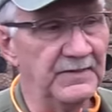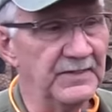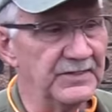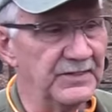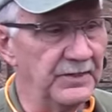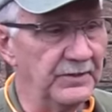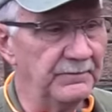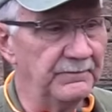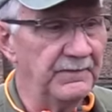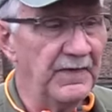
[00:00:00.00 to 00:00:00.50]

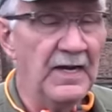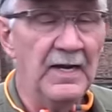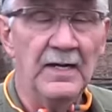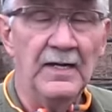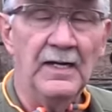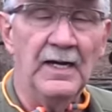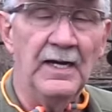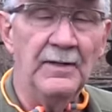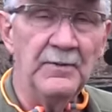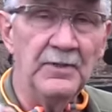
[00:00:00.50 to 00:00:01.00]
So
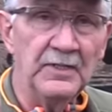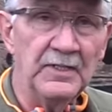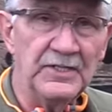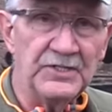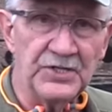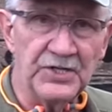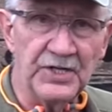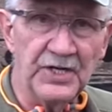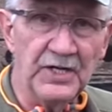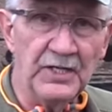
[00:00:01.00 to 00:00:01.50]
I'm going to
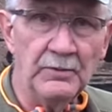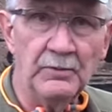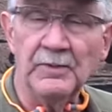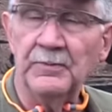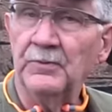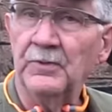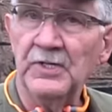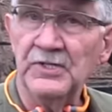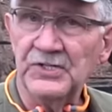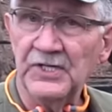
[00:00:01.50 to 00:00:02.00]
let you go. We
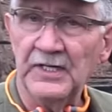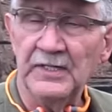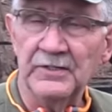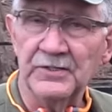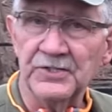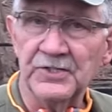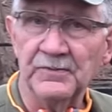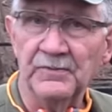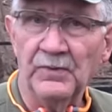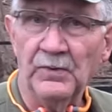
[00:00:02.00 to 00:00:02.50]
appreciate your
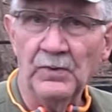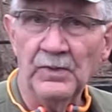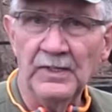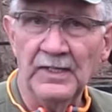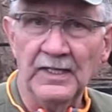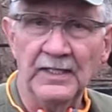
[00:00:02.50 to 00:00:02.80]
support.